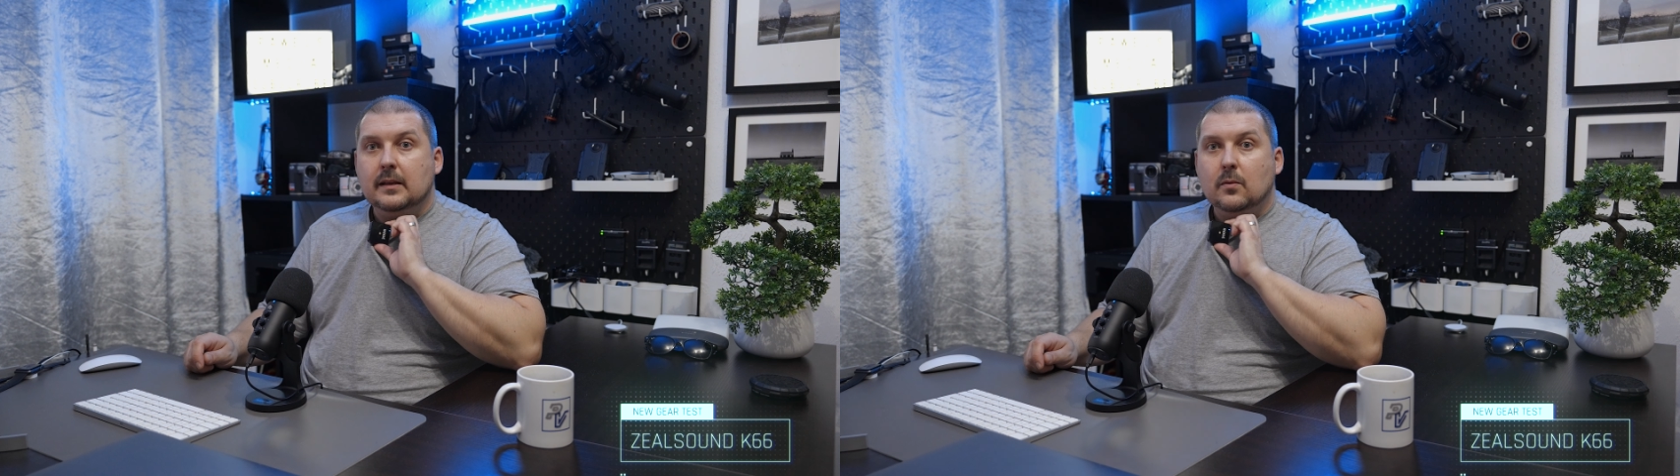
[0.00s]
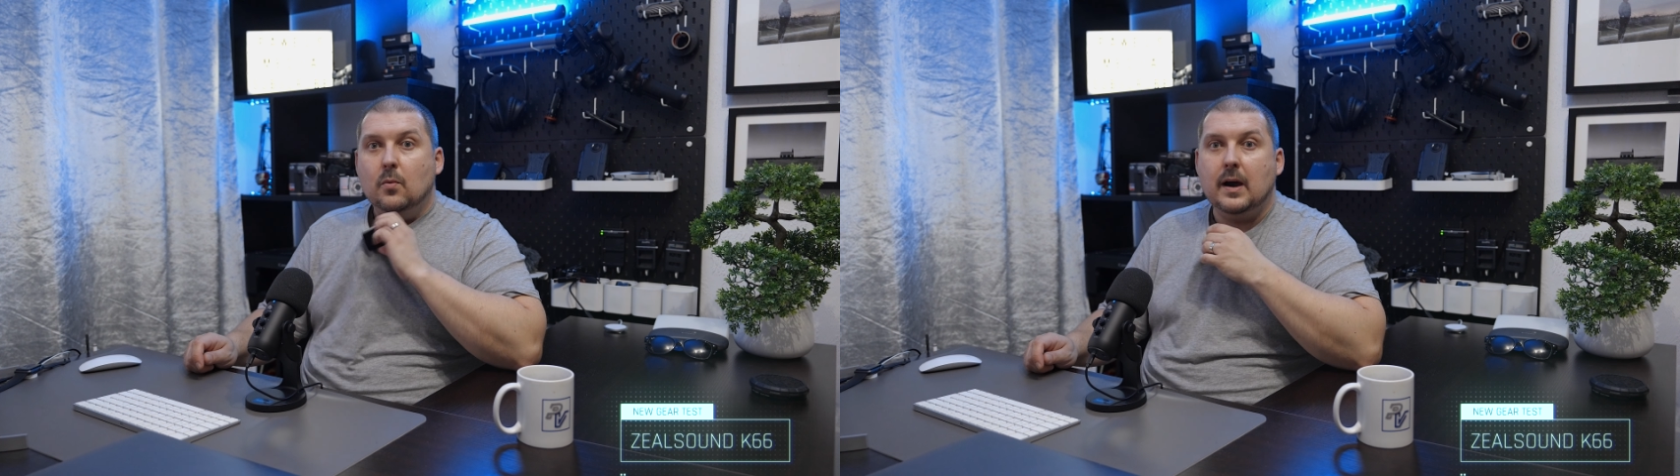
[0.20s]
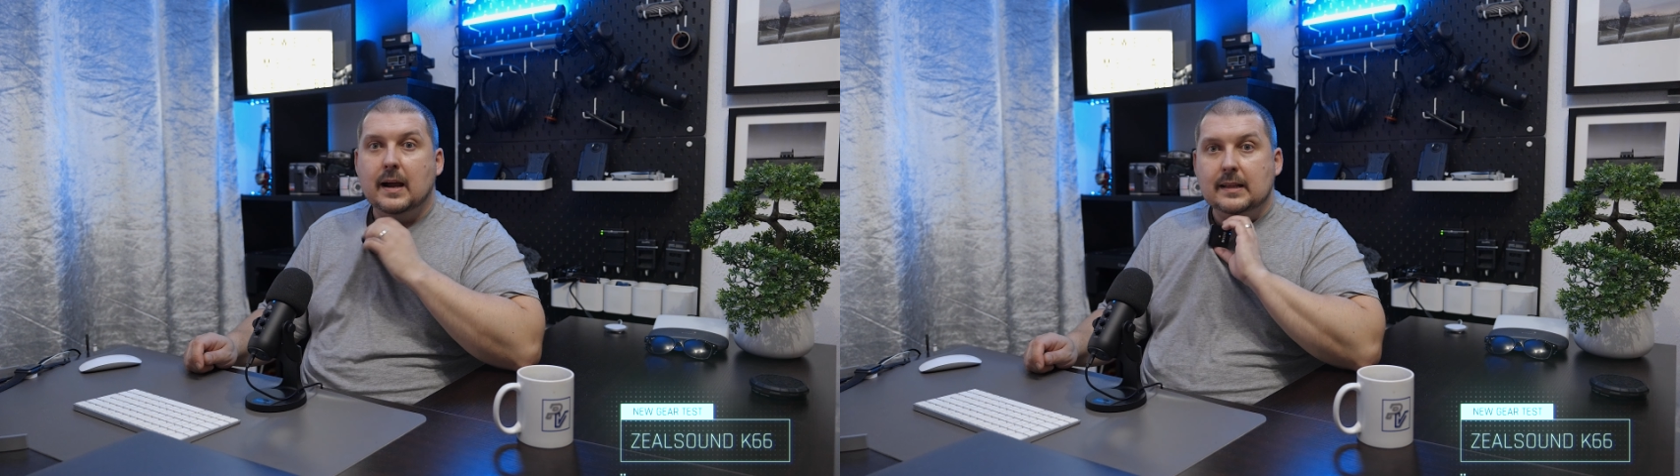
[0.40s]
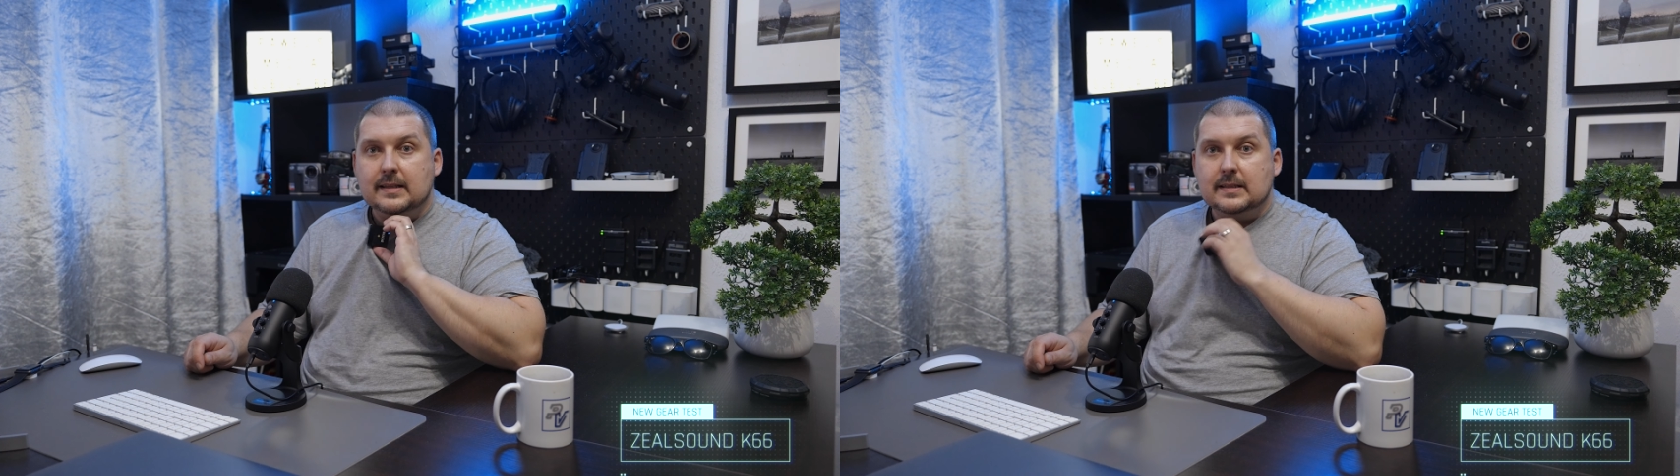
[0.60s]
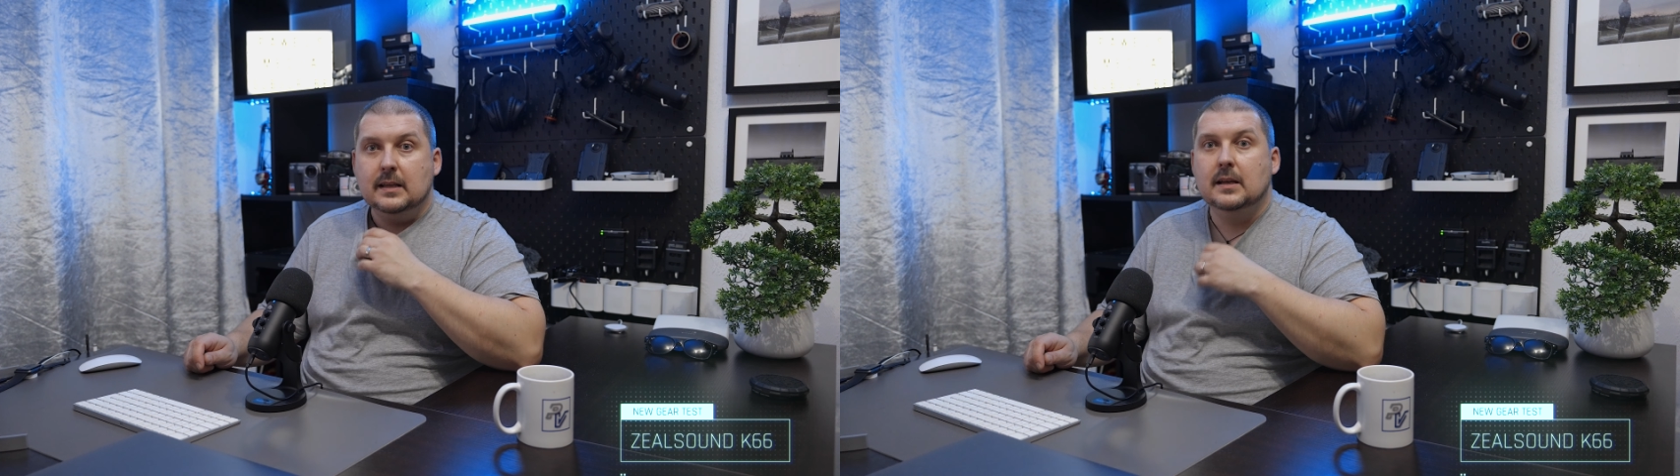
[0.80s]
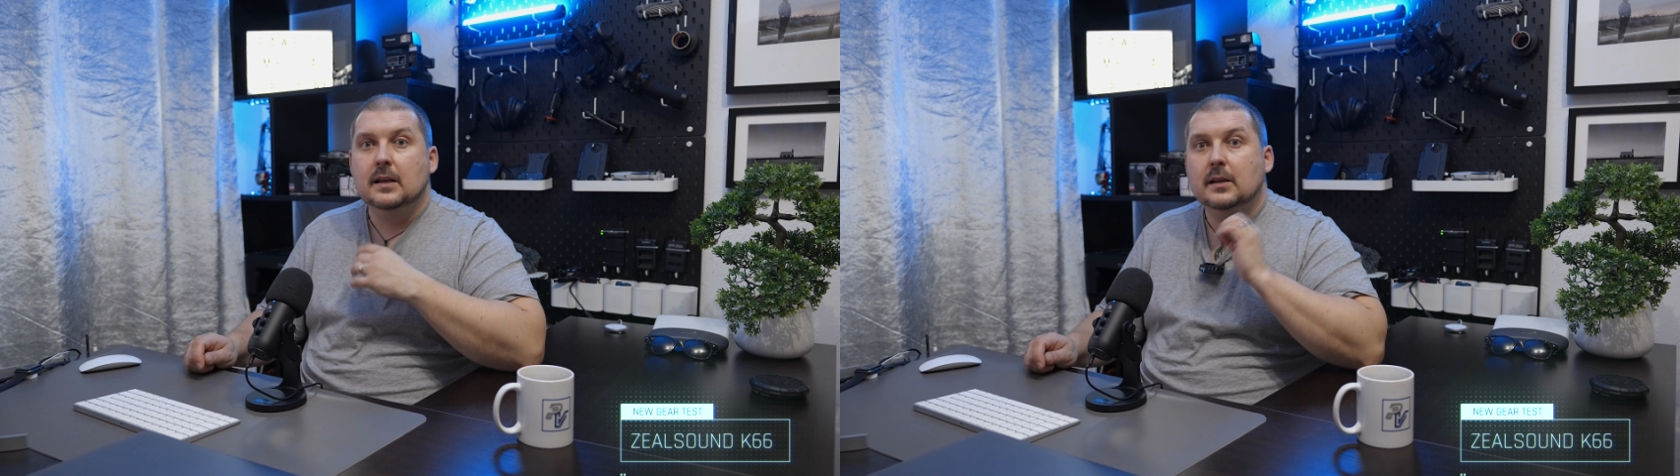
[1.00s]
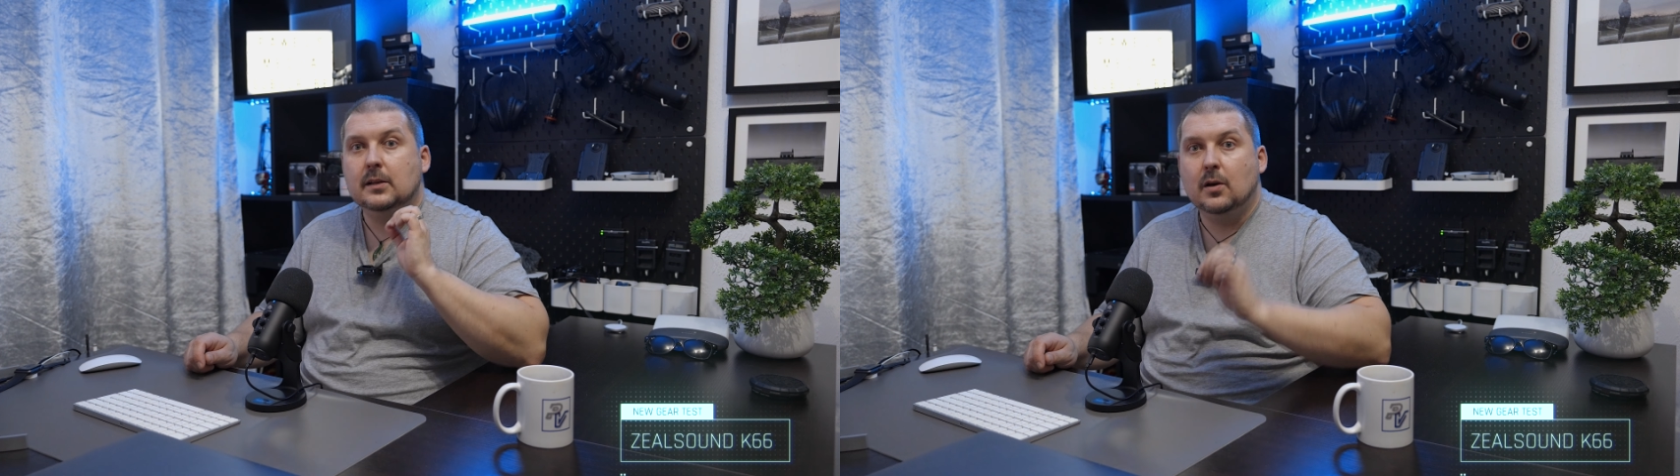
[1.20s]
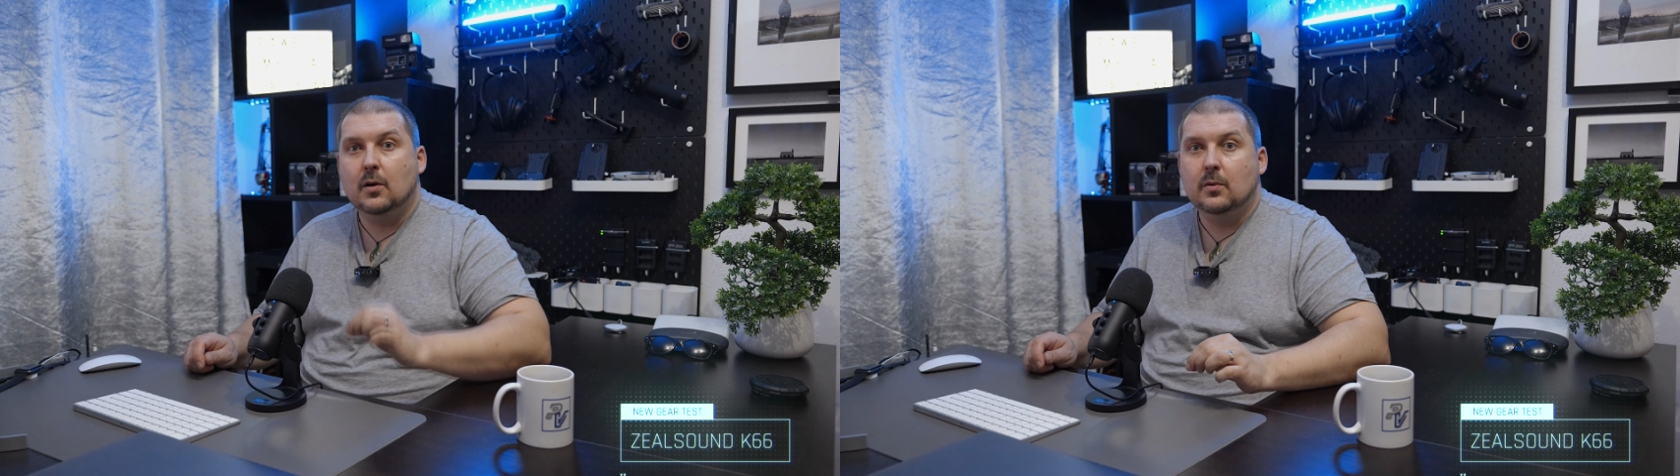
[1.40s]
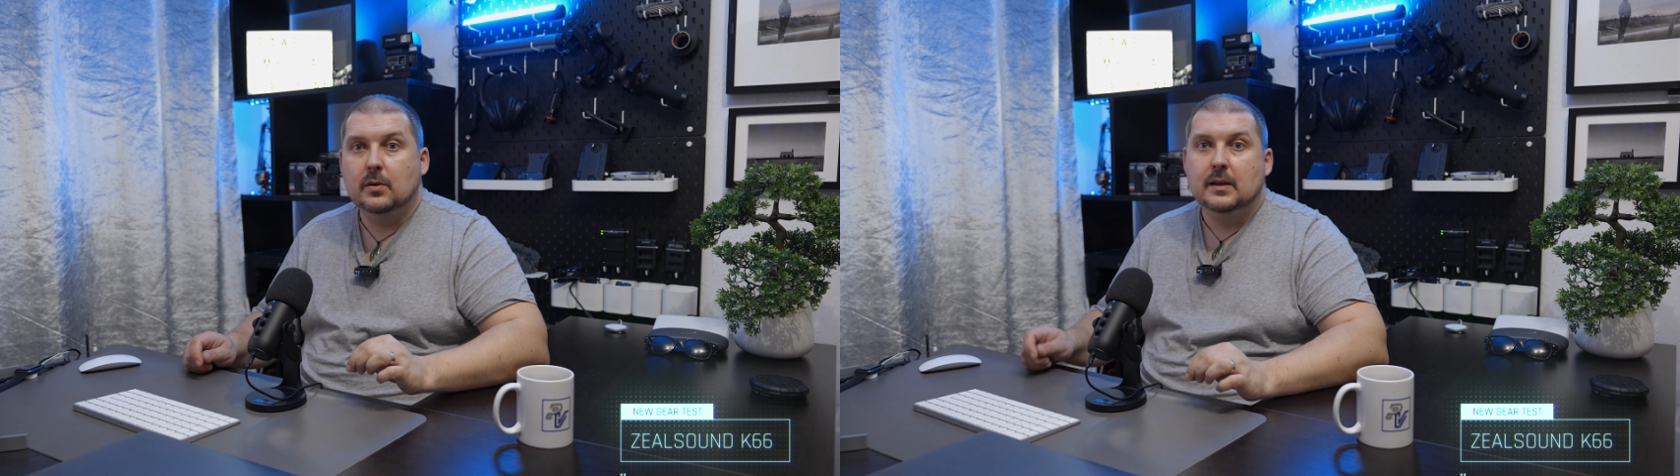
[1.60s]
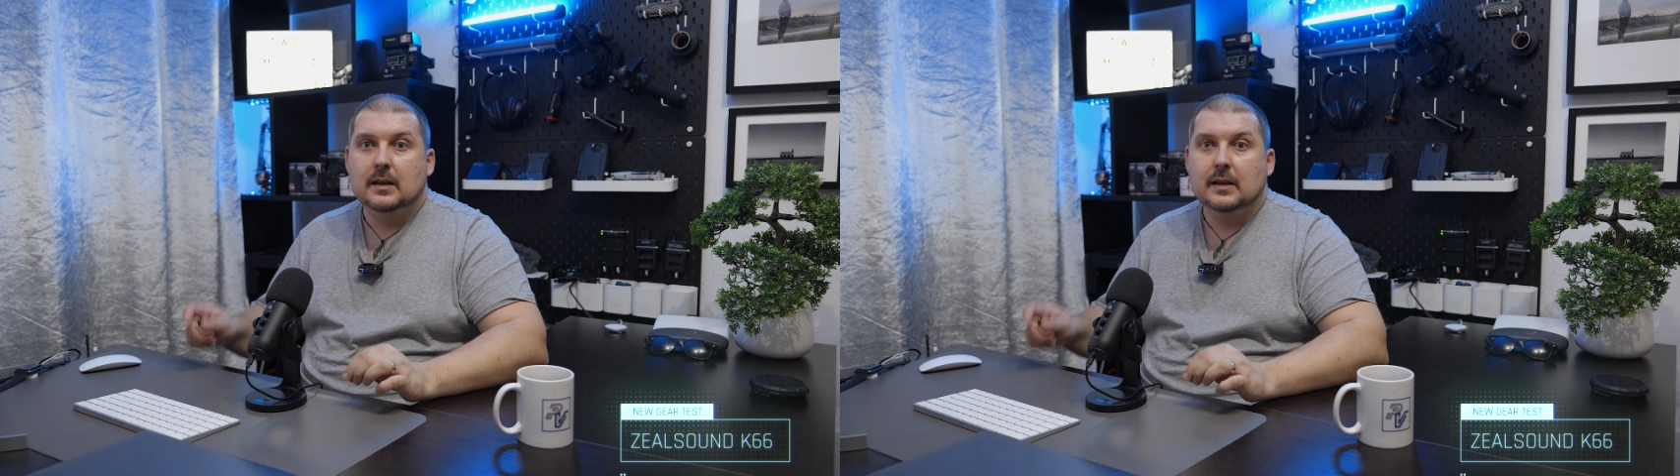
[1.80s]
Wireless GO